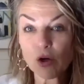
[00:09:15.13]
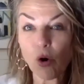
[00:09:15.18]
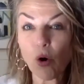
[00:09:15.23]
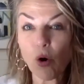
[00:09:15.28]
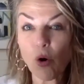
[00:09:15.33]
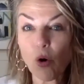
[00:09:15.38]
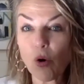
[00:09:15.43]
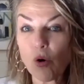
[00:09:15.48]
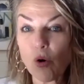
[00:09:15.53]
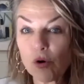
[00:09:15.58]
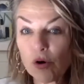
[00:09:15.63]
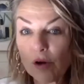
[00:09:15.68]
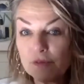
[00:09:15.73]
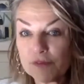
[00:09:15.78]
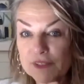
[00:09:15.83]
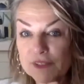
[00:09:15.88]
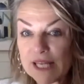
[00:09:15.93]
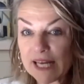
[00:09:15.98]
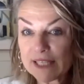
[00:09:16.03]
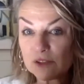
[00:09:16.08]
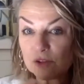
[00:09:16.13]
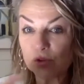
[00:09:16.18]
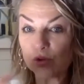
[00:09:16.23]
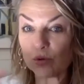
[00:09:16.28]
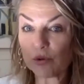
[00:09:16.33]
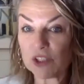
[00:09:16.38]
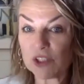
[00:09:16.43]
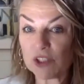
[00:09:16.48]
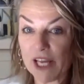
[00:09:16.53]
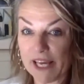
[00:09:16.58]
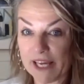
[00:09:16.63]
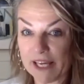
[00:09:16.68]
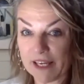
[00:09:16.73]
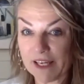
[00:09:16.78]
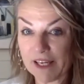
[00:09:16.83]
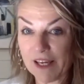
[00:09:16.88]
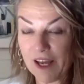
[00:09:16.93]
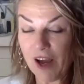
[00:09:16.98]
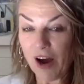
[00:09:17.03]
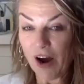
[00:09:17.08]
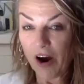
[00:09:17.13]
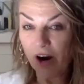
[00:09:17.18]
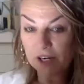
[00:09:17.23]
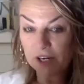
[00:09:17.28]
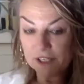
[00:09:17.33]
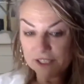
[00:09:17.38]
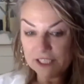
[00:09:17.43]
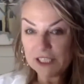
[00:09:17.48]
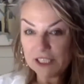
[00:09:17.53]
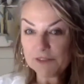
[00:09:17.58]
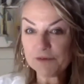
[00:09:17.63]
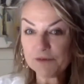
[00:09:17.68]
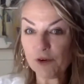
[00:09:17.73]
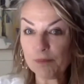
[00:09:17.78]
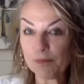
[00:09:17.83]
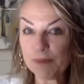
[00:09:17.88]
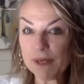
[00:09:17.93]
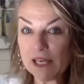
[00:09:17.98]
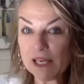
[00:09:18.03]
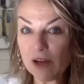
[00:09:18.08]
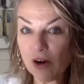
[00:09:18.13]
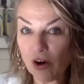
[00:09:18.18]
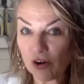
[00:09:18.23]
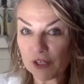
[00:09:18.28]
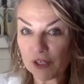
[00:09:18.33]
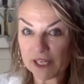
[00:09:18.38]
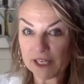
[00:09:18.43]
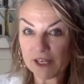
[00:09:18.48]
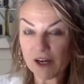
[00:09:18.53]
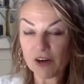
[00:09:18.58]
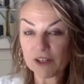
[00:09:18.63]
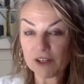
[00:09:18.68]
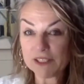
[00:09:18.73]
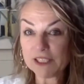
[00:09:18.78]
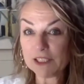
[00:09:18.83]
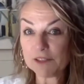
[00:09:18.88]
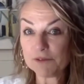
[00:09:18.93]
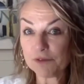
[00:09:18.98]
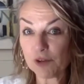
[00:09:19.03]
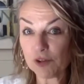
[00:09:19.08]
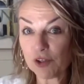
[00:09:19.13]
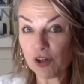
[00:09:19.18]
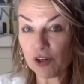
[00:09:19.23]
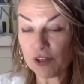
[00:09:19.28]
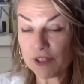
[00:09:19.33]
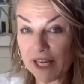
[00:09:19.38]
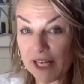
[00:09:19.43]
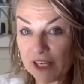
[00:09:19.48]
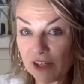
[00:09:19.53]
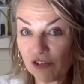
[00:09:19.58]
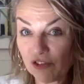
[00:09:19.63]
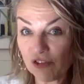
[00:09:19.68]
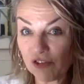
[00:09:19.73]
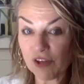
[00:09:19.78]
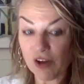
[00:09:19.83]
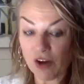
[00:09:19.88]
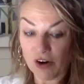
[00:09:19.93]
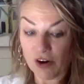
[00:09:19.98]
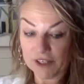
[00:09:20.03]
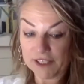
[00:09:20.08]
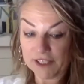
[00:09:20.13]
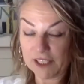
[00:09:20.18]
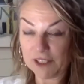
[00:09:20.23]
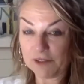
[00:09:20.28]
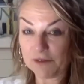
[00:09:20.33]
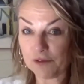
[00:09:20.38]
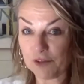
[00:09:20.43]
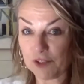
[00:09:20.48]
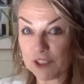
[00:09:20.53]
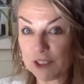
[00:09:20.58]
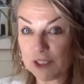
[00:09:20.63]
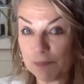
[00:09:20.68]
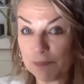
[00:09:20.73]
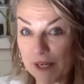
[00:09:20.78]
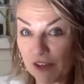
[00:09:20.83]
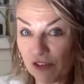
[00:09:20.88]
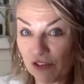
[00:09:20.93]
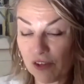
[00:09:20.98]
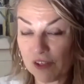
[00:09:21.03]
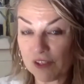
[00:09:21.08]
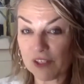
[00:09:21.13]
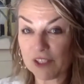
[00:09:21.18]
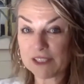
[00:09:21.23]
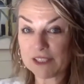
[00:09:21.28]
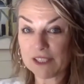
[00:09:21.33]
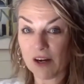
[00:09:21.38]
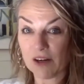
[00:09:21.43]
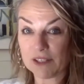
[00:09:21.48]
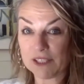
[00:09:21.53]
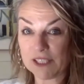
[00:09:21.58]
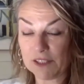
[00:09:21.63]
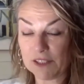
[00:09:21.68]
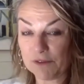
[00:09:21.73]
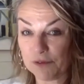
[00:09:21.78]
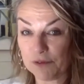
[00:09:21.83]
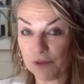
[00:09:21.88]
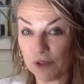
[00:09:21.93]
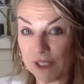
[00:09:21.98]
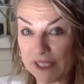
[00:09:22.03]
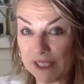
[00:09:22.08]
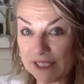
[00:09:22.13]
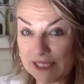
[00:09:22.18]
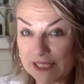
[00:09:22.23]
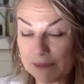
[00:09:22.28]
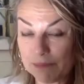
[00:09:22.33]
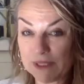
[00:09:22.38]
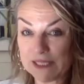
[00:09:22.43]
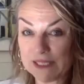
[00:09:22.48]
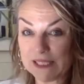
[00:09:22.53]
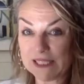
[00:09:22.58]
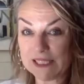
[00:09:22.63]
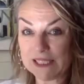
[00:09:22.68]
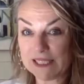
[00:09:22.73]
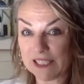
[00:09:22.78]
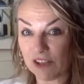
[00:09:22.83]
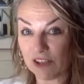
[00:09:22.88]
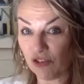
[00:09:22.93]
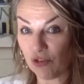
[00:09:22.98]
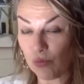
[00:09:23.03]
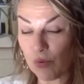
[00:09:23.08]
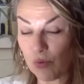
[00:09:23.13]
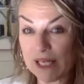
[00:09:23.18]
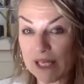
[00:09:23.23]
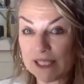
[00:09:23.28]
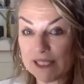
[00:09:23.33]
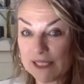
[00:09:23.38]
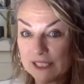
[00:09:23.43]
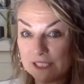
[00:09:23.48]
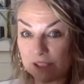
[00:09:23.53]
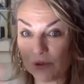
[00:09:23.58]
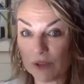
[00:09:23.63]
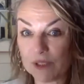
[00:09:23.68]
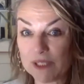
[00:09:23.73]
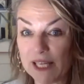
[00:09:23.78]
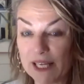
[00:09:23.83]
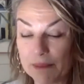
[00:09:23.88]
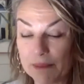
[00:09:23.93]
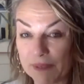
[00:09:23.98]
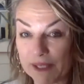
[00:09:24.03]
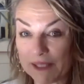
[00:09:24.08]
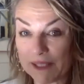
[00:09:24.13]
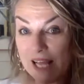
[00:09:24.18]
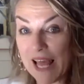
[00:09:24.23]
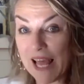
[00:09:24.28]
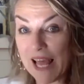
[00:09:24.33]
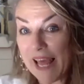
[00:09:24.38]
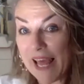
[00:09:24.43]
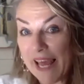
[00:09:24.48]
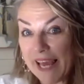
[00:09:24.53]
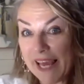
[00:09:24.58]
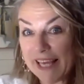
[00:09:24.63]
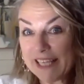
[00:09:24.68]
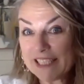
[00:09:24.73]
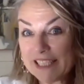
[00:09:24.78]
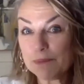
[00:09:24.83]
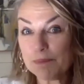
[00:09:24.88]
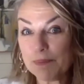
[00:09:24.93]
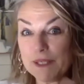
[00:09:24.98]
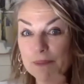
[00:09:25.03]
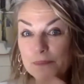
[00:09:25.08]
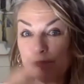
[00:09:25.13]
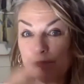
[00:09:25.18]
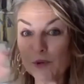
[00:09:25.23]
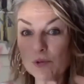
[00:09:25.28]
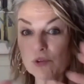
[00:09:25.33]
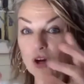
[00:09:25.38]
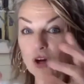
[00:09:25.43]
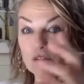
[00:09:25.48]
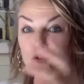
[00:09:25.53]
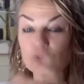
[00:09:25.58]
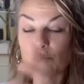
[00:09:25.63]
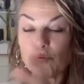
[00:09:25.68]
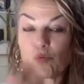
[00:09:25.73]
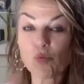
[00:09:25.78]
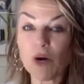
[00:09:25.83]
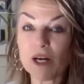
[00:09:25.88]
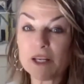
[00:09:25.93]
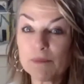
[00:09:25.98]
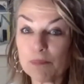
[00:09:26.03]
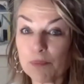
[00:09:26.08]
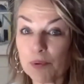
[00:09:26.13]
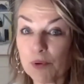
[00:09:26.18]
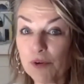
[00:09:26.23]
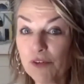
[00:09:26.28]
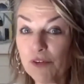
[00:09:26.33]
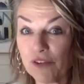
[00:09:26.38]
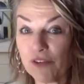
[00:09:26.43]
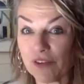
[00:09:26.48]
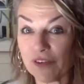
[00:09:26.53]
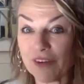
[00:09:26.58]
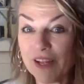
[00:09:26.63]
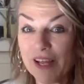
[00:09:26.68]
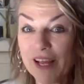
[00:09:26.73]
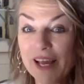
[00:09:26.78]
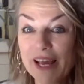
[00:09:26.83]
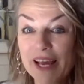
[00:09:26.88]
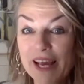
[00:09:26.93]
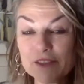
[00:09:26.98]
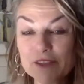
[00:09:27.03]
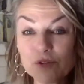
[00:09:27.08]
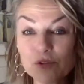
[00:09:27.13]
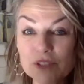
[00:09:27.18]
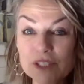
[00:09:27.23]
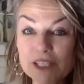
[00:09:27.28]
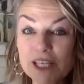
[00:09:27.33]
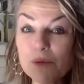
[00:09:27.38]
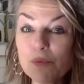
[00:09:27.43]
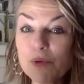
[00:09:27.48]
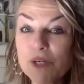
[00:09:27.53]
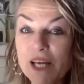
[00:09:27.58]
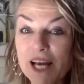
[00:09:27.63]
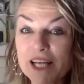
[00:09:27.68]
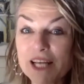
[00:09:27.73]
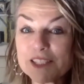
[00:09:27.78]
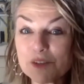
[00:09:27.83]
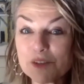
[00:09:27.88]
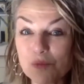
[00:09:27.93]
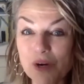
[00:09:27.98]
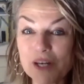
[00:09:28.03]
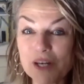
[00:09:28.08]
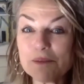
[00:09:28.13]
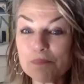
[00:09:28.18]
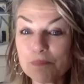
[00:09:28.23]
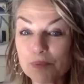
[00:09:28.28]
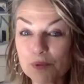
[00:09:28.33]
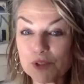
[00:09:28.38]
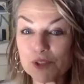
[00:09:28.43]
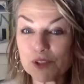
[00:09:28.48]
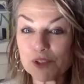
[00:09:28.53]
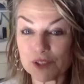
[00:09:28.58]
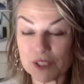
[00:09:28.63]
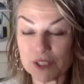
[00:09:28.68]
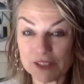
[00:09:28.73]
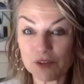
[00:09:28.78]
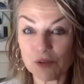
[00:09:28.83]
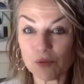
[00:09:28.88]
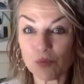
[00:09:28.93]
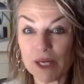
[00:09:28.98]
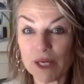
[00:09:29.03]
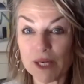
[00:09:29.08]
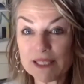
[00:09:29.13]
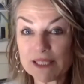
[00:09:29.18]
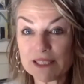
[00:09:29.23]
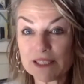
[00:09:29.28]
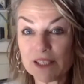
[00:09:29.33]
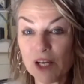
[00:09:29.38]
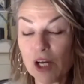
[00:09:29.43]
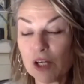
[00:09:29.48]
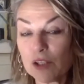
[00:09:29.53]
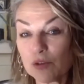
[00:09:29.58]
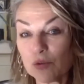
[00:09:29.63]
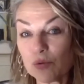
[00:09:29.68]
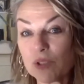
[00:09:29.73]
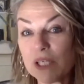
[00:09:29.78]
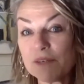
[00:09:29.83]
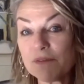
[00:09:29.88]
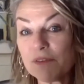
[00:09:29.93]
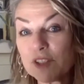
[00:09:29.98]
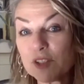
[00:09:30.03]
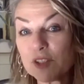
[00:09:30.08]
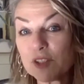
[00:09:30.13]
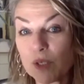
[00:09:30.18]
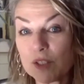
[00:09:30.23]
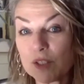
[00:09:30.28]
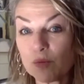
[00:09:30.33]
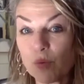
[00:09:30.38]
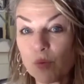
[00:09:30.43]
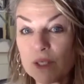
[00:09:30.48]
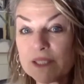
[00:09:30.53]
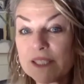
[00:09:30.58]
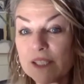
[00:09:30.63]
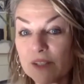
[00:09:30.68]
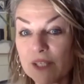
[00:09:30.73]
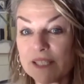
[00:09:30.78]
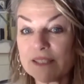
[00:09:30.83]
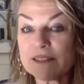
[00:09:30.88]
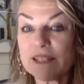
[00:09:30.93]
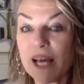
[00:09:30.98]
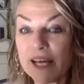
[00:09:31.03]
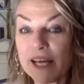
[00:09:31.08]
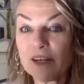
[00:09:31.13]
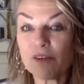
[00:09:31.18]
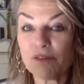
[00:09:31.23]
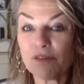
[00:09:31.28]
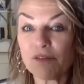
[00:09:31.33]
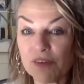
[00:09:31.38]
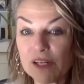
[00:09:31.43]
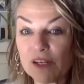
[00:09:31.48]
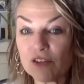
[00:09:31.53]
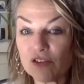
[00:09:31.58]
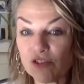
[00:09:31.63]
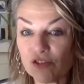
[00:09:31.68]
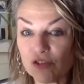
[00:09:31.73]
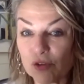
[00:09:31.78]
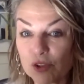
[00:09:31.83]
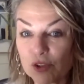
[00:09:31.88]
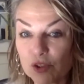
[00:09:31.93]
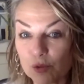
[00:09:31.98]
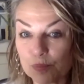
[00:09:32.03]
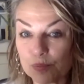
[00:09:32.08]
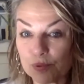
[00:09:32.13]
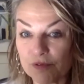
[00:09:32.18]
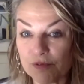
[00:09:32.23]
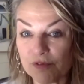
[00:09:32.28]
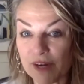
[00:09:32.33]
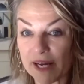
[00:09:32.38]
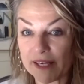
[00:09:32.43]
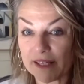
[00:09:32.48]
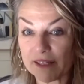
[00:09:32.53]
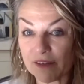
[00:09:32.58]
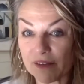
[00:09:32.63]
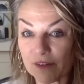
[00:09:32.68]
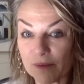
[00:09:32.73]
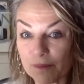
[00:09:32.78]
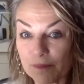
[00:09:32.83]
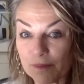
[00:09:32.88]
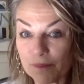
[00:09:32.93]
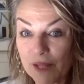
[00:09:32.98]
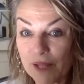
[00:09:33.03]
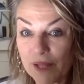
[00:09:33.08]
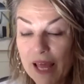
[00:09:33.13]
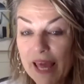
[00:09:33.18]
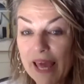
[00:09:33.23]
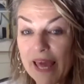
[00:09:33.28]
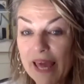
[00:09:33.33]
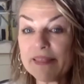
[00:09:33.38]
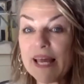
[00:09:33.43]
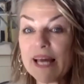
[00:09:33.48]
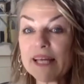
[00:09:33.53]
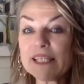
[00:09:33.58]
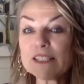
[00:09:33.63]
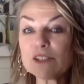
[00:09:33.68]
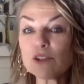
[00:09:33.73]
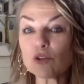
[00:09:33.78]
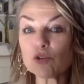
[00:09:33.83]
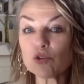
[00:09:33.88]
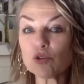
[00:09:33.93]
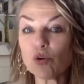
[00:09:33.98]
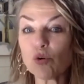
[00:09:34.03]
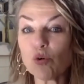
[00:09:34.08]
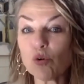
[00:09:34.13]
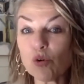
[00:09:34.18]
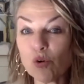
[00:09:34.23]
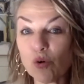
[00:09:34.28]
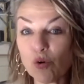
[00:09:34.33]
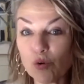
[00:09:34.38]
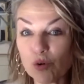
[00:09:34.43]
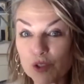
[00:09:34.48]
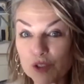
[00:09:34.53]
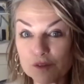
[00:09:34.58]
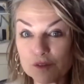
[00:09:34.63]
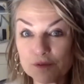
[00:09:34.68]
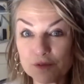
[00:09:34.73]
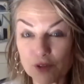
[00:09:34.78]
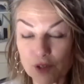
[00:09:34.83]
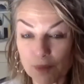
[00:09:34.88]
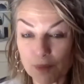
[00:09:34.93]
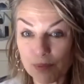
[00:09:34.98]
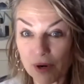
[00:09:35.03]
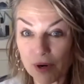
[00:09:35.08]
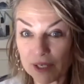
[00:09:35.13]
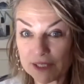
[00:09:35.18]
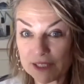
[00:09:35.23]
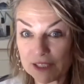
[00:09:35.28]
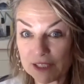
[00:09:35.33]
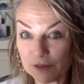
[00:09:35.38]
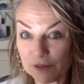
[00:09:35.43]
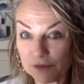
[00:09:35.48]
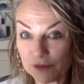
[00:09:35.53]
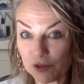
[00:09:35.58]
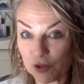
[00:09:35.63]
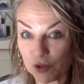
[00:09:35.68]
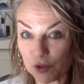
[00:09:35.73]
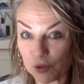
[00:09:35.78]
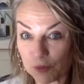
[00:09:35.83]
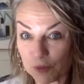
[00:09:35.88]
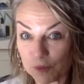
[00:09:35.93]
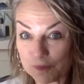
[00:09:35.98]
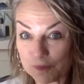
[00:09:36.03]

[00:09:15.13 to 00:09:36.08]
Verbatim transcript: All of that today, our need for belonging, our need for connection, our need for specialness, our need for intimacy, sexuality, you name it, has been put onto one person. And today we ask one person in the West to give us what once an entire village used to provide. And that is a tall order for a party of two.